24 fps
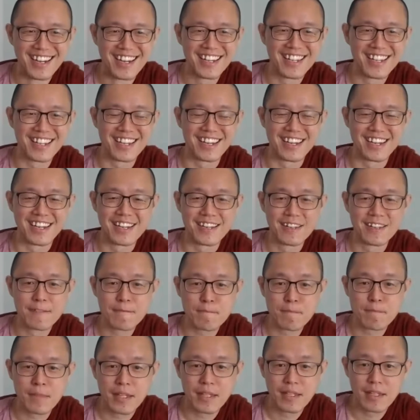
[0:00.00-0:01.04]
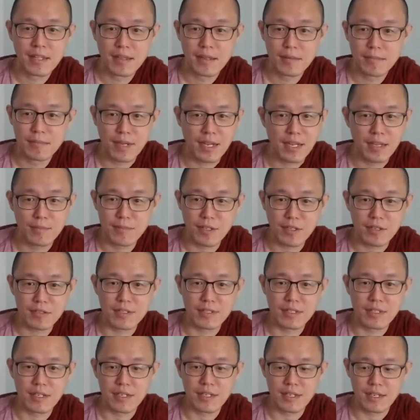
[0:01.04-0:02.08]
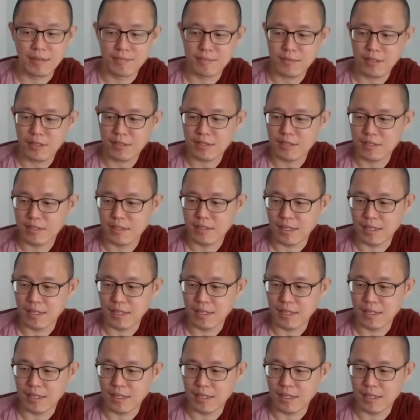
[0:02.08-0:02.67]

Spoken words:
Yeah. But I'm not